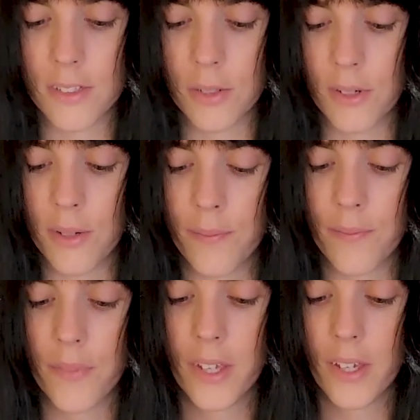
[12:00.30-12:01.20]
So
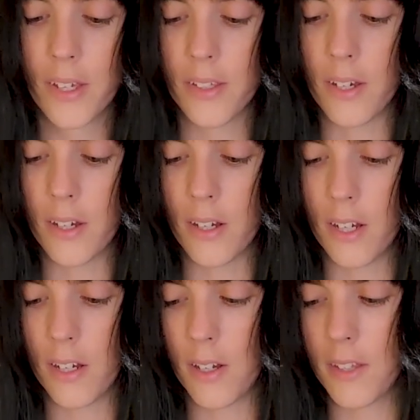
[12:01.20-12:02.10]
yeah,
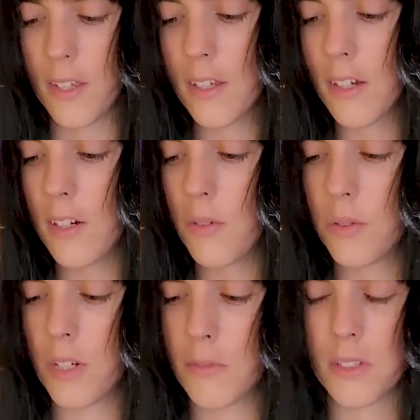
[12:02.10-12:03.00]
I think with
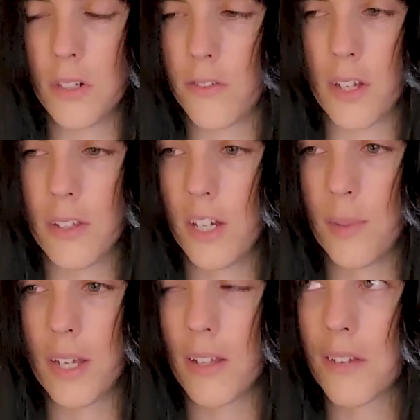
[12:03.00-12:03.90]
20% off, I think I
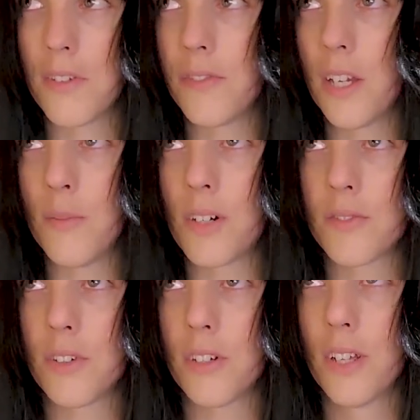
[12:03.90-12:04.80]
paid like
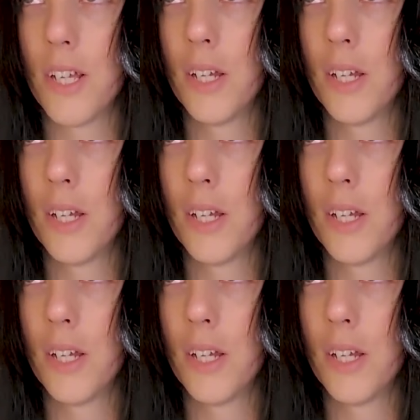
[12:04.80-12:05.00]
$15 for it.